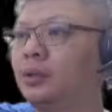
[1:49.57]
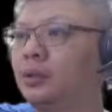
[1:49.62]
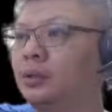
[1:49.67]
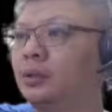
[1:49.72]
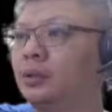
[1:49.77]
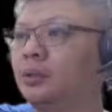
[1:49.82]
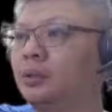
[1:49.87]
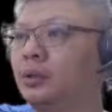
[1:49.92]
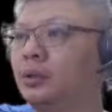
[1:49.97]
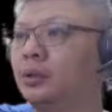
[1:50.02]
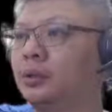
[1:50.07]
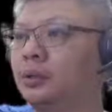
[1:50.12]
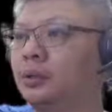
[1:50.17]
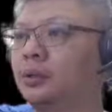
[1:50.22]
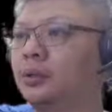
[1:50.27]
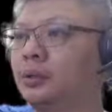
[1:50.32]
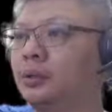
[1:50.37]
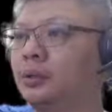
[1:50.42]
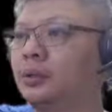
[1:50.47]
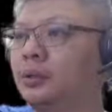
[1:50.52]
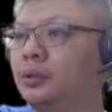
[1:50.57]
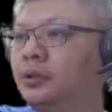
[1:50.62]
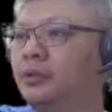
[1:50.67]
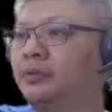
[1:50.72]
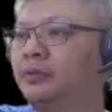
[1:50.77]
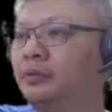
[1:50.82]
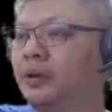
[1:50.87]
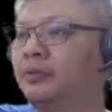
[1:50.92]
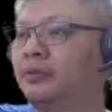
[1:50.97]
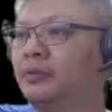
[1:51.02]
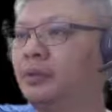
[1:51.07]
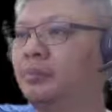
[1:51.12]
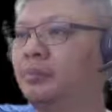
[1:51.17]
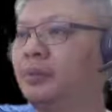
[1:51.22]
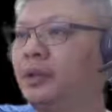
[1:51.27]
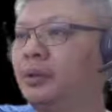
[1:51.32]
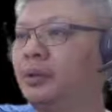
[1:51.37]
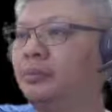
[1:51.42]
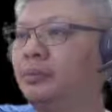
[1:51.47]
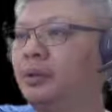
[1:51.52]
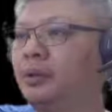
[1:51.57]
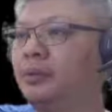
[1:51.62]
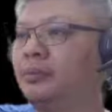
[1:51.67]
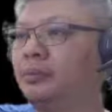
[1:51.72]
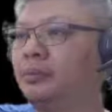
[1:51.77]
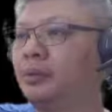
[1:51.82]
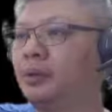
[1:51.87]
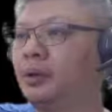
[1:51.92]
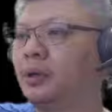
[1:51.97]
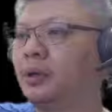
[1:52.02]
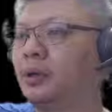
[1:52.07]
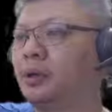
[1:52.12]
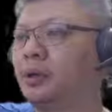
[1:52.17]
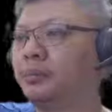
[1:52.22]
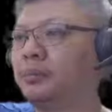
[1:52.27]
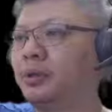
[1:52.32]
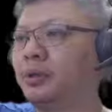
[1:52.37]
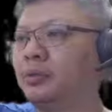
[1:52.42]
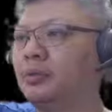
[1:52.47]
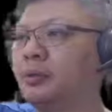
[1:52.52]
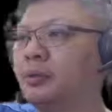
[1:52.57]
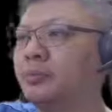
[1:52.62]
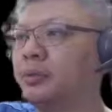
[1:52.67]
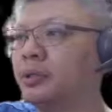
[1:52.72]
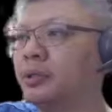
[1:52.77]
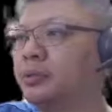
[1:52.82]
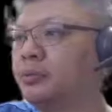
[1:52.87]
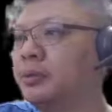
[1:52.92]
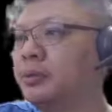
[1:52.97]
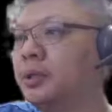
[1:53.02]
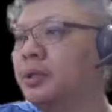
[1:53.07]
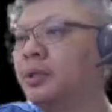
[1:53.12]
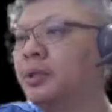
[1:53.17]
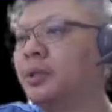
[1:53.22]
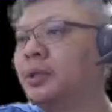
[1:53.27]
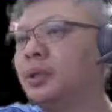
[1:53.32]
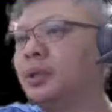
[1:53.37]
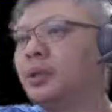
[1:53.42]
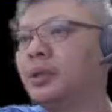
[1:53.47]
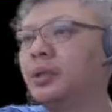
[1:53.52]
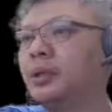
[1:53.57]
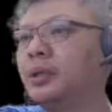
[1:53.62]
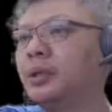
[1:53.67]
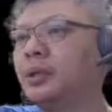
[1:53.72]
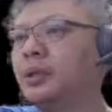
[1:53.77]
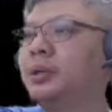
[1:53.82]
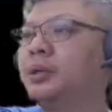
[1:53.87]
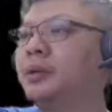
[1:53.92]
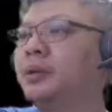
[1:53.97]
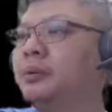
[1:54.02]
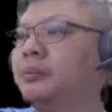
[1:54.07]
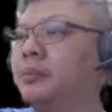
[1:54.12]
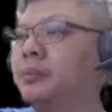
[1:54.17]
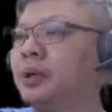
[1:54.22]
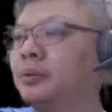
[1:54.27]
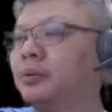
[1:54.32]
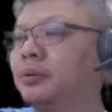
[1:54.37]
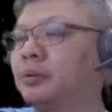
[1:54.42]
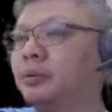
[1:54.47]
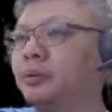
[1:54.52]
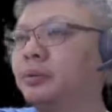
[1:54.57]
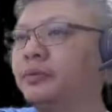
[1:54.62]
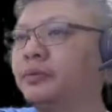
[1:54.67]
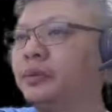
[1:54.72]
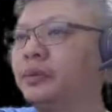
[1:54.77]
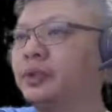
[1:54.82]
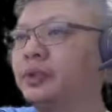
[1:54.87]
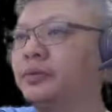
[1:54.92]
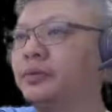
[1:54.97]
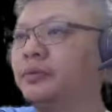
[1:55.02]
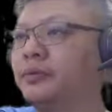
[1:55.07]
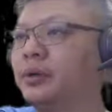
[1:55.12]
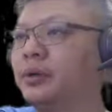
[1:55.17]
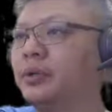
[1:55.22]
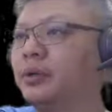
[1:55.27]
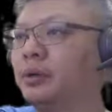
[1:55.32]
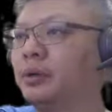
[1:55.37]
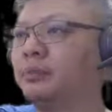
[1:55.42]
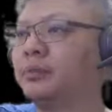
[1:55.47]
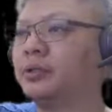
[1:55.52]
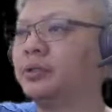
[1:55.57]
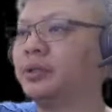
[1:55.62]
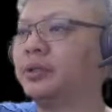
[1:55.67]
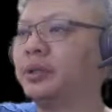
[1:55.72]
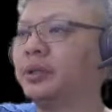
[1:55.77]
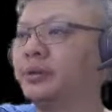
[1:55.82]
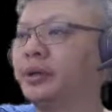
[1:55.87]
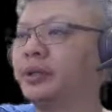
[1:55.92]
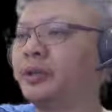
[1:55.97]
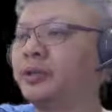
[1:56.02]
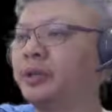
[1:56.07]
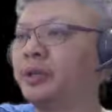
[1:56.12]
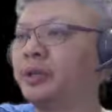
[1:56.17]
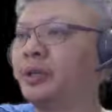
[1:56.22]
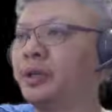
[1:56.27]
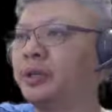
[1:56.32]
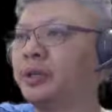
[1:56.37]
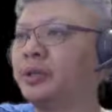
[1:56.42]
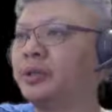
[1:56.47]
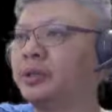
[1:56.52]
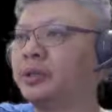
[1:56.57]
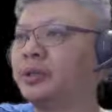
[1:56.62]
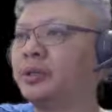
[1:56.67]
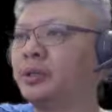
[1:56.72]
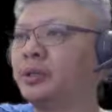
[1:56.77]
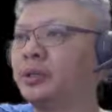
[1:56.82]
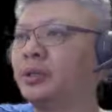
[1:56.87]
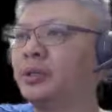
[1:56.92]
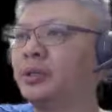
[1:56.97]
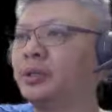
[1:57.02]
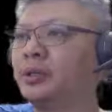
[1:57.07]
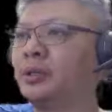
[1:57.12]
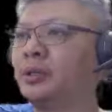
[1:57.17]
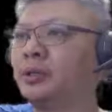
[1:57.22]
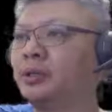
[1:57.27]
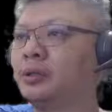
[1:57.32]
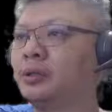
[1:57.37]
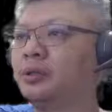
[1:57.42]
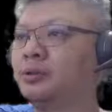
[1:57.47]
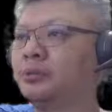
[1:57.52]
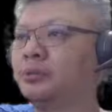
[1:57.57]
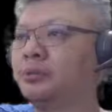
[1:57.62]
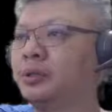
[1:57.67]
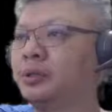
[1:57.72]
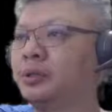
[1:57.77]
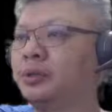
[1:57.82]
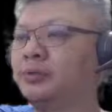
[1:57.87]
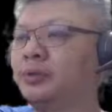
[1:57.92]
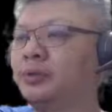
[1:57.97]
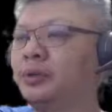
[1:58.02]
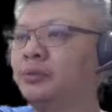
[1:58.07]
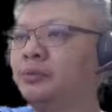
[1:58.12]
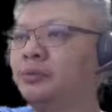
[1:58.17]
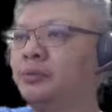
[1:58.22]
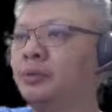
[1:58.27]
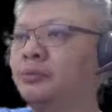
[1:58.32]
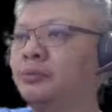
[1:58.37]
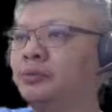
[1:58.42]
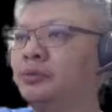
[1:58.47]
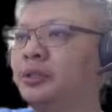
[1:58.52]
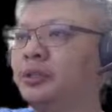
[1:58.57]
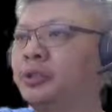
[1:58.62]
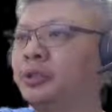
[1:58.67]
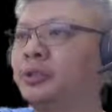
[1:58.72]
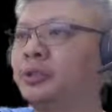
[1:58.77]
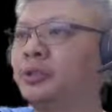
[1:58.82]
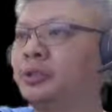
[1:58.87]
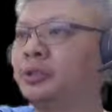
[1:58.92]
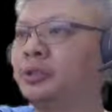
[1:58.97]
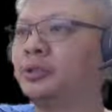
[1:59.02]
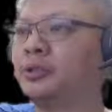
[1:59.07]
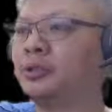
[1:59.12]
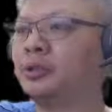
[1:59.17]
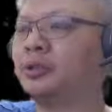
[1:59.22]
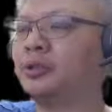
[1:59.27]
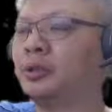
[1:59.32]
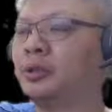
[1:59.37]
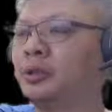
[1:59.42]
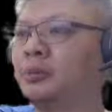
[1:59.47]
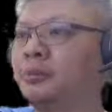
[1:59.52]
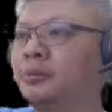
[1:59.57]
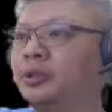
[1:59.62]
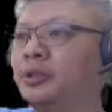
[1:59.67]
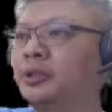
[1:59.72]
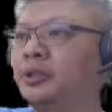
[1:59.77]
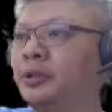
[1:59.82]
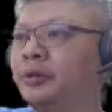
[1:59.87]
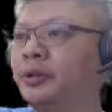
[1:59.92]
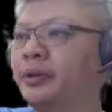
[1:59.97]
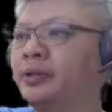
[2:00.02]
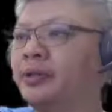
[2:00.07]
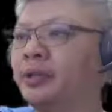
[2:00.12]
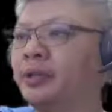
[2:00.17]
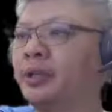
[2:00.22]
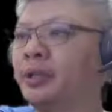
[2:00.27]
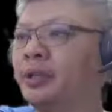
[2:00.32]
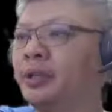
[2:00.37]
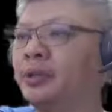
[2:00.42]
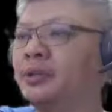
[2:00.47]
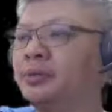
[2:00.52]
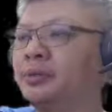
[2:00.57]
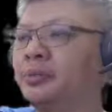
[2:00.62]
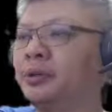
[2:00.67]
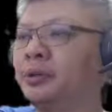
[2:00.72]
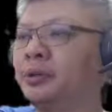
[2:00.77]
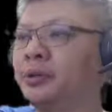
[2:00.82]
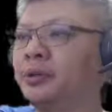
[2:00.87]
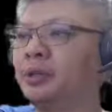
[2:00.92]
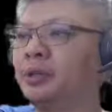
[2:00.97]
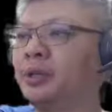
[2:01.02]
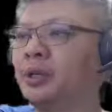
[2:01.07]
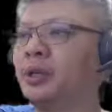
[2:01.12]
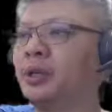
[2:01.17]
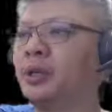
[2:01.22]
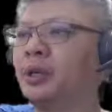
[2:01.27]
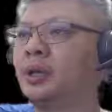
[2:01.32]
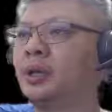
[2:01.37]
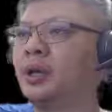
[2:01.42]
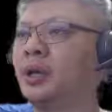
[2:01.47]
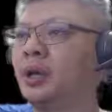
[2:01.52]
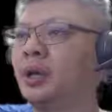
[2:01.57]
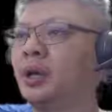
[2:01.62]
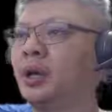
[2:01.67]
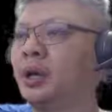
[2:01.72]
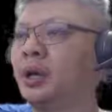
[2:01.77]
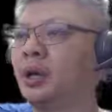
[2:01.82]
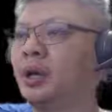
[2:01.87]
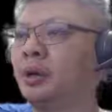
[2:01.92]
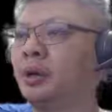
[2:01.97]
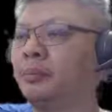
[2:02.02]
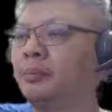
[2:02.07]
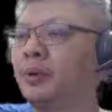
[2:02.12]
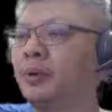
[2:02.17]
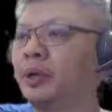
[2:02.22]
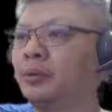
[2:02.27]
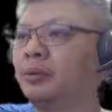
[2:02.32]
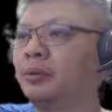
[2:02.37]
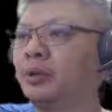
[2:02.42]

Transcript: So if after playing P3 plus 1, Black would go for the deferred opposite direction cannons. Now this would be different from traditional opposite direction cannons because Black would